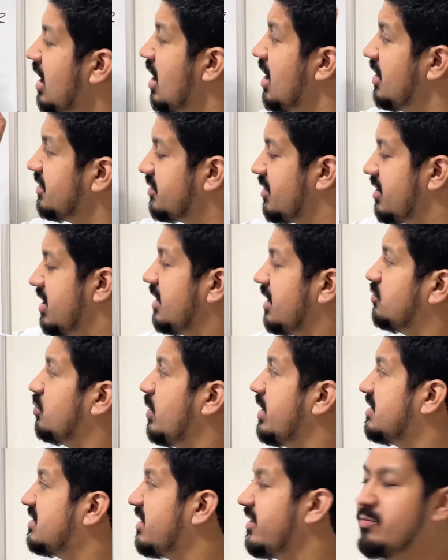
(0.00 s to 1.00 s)
So the next way to
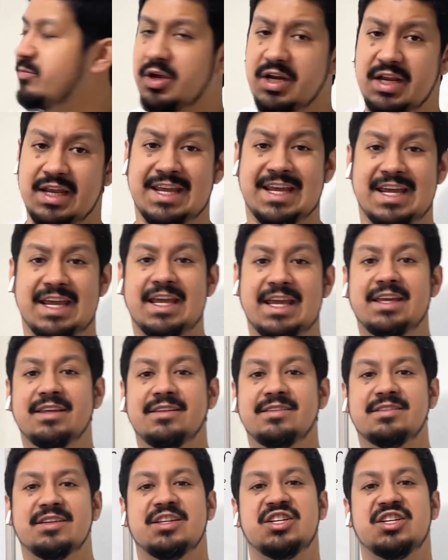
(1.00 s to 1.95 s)
save money is